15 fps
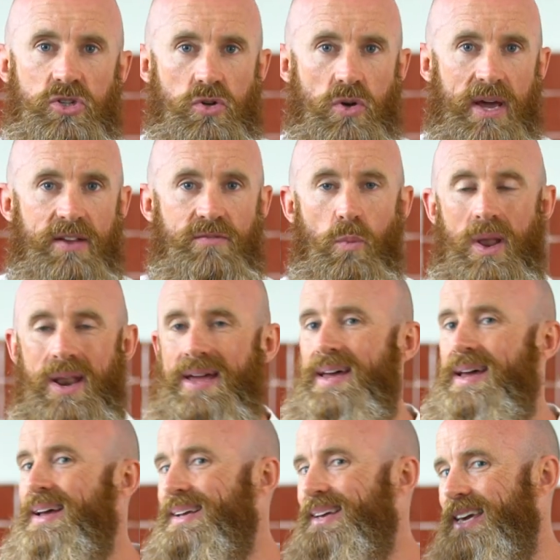So you kind of want to
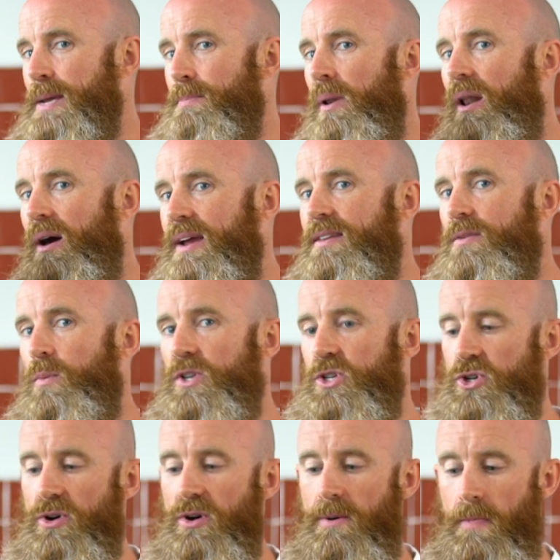keep light with
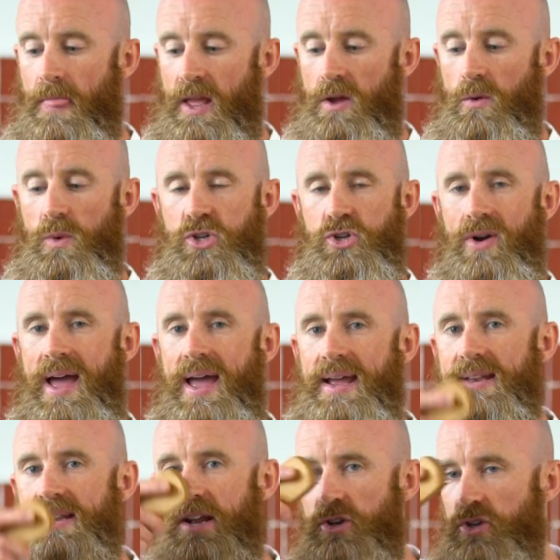your
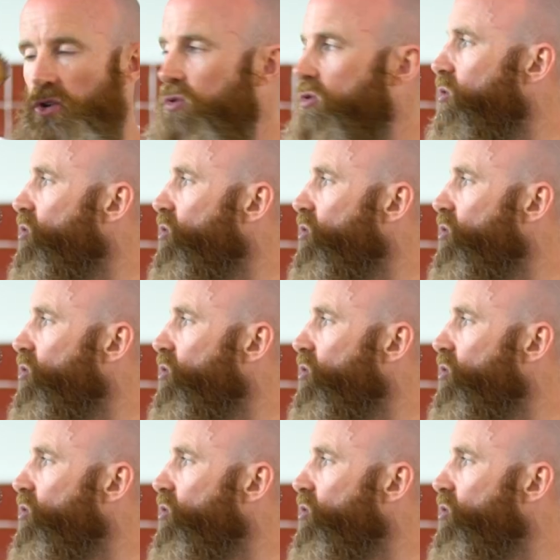hand, and you're just going to